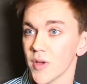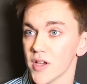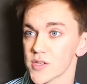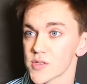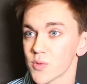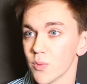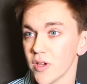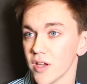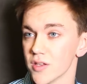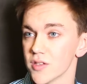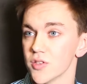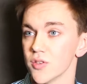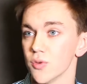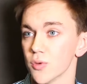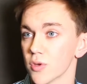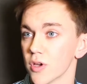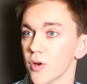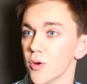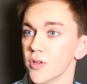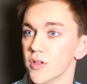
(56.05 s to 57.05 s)
best way to
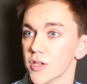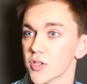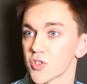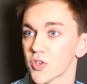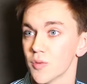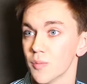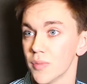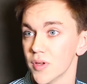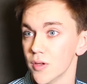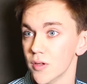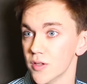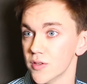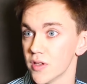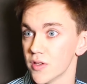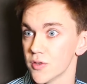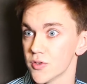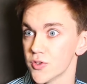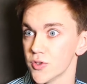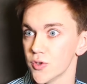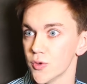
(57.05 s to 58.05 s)
coalition build
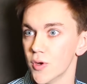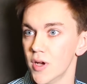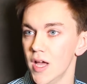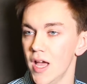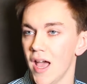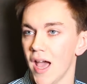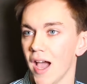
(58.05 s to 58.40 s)
and to